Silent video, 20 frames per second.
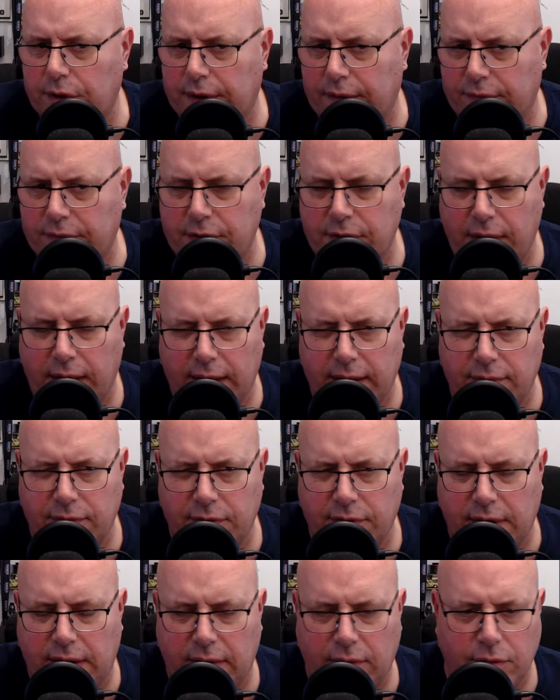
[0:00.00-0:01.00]
have to check if
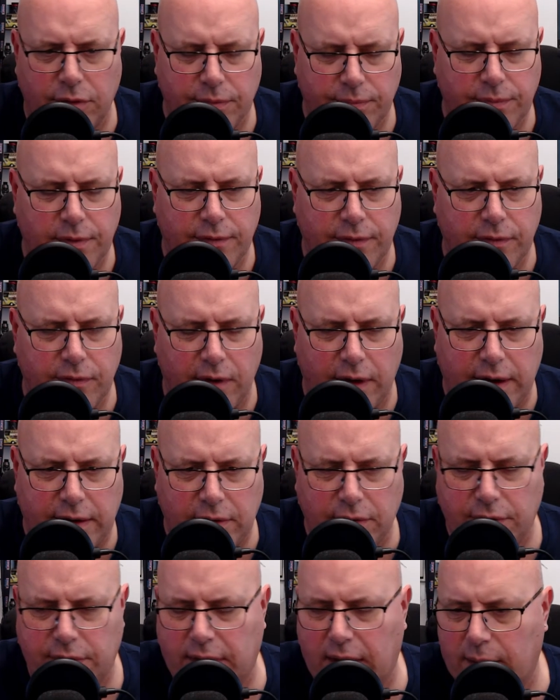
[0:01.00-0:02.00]
you've got any
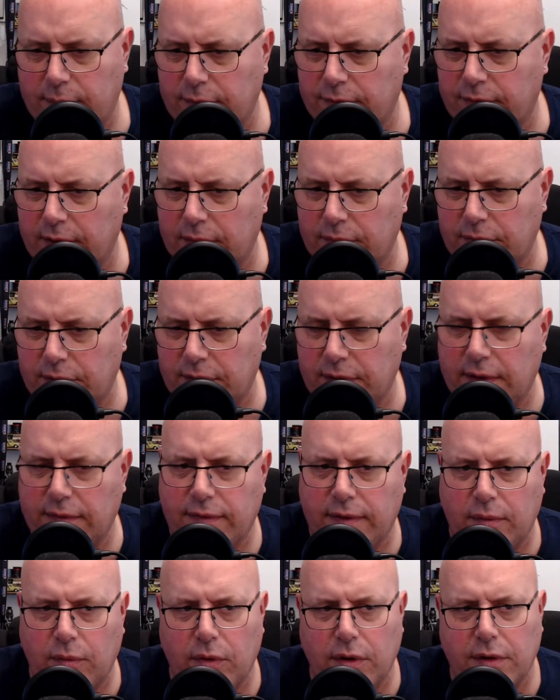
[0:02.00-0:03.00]
other type of phone to see
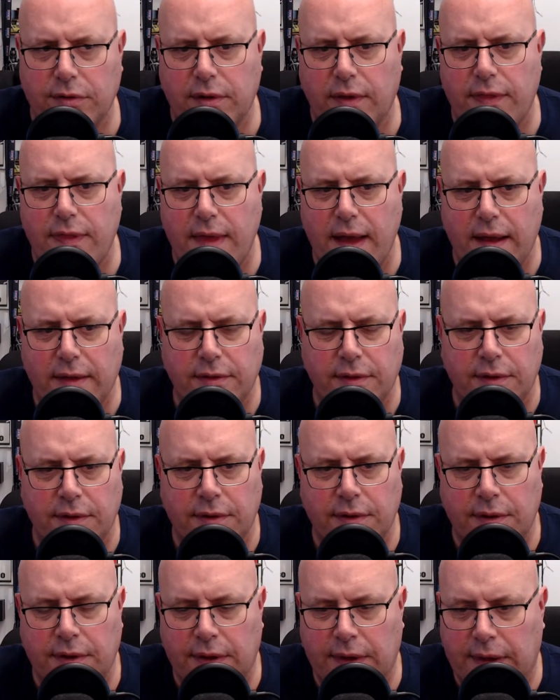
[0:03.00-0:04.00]
if it works on that,
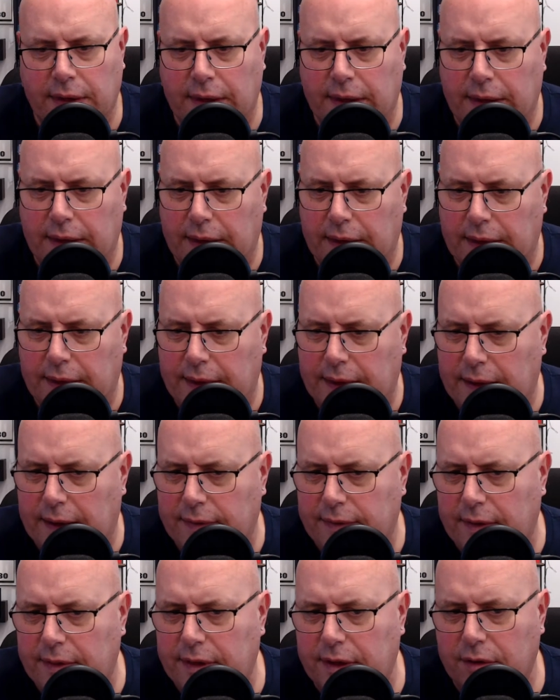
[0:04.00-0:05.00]

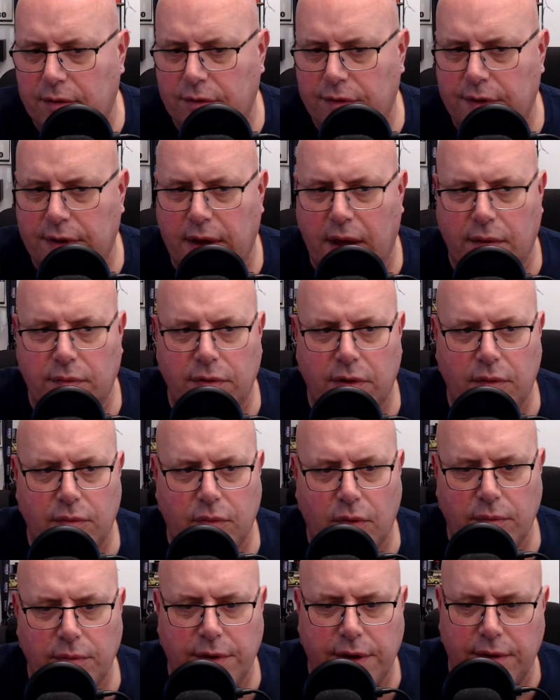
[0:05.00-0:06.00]
and then you're good to go. So
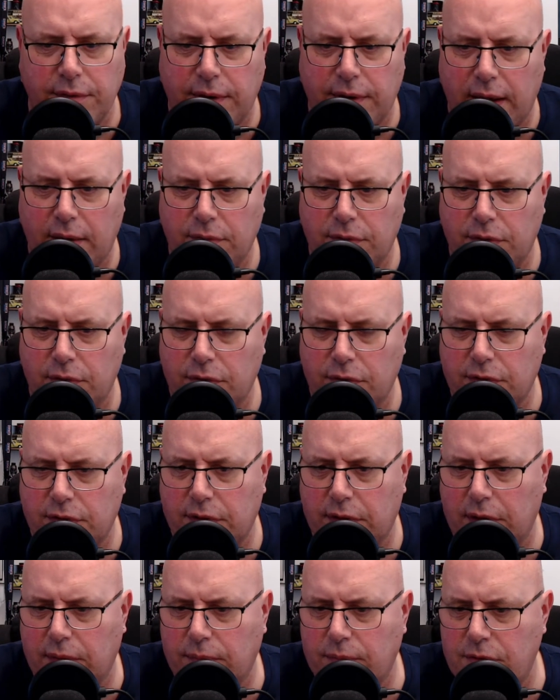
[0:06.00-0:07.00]
what we'll do now,
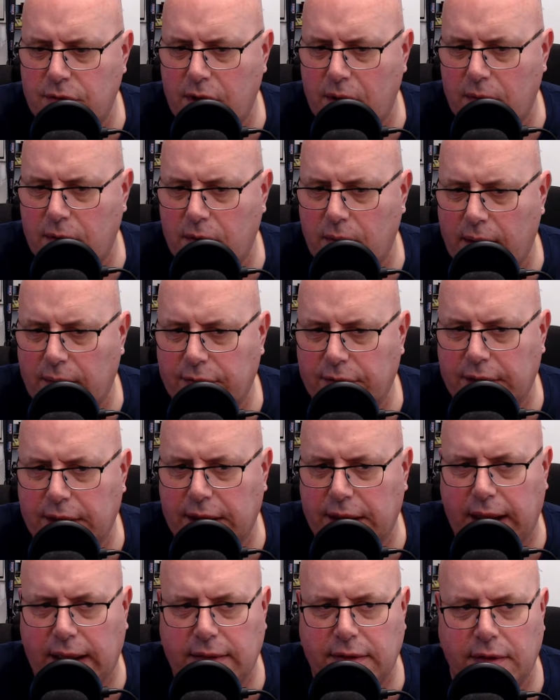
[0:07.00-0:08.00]
just show you how to
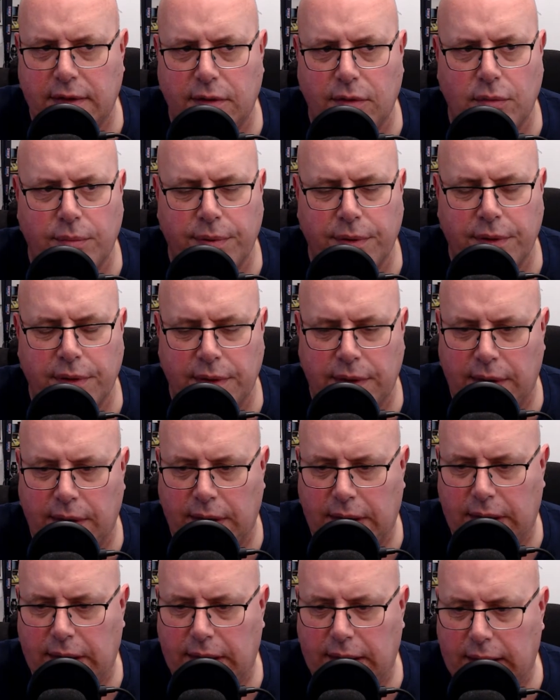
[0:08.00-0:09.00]
connect it up
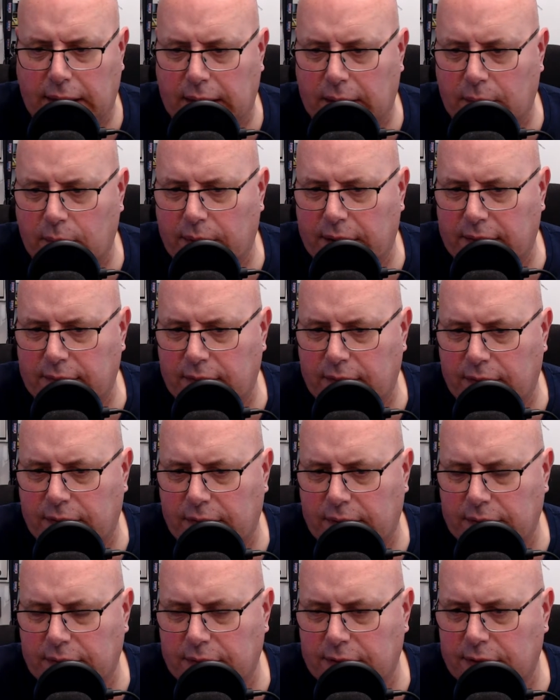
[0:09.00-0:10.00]
when
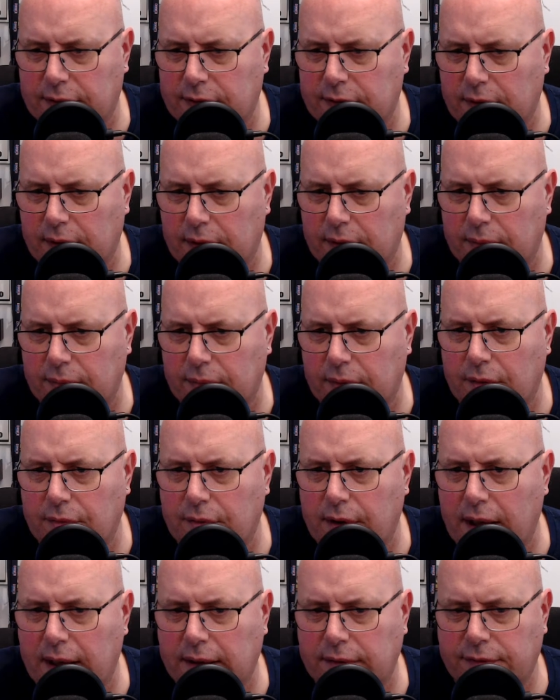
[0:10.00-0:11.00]
everything's
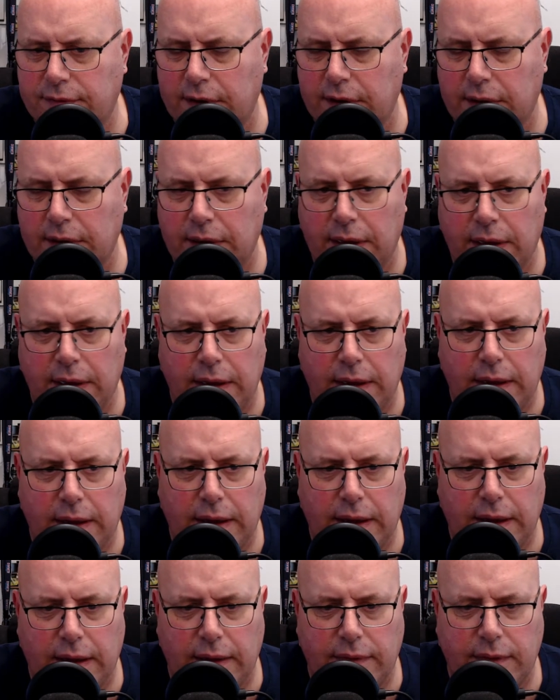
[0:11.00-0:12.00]
arrived,
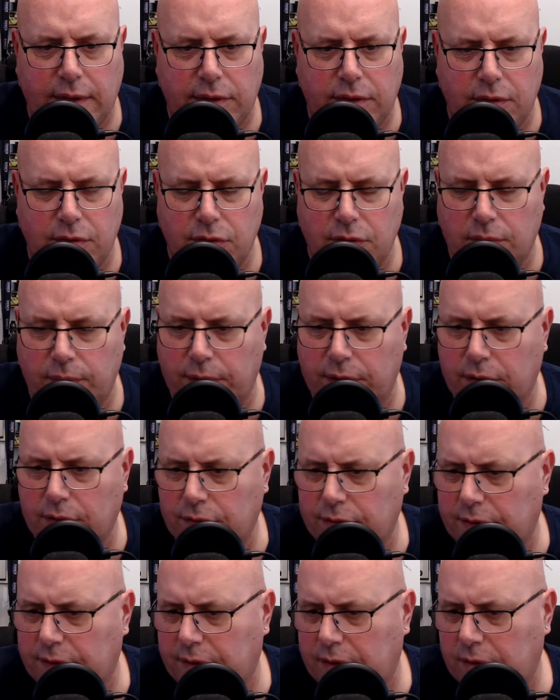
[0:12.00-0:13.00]
and then you should be
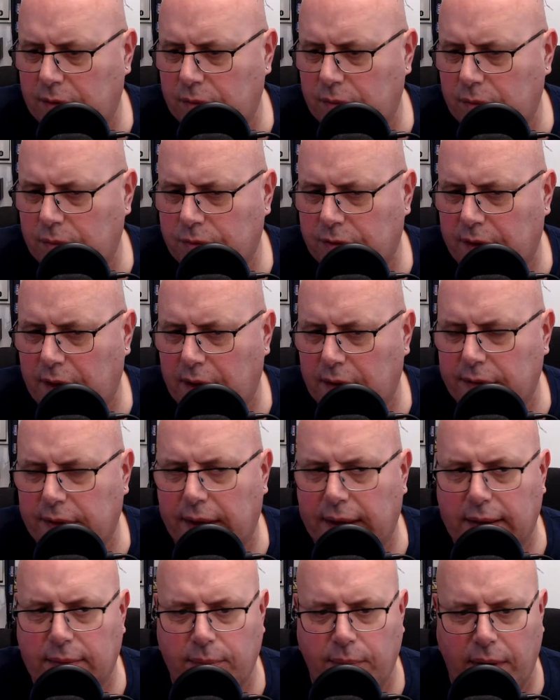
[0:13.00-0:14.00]
good to start
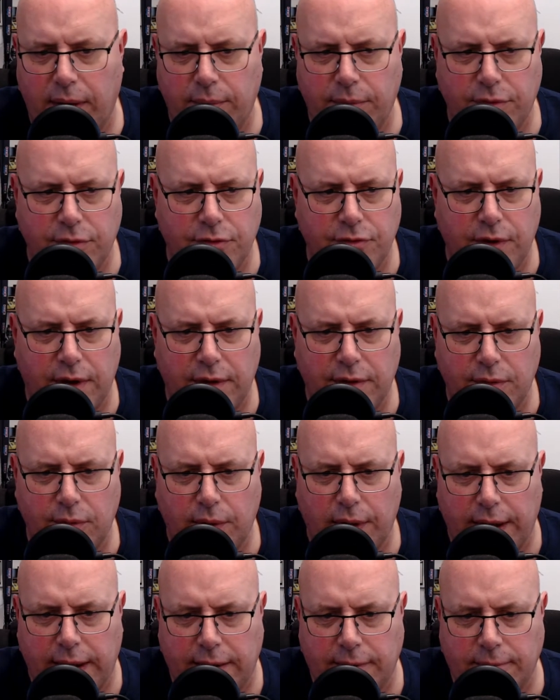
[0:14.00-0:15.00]
taking payments straight away.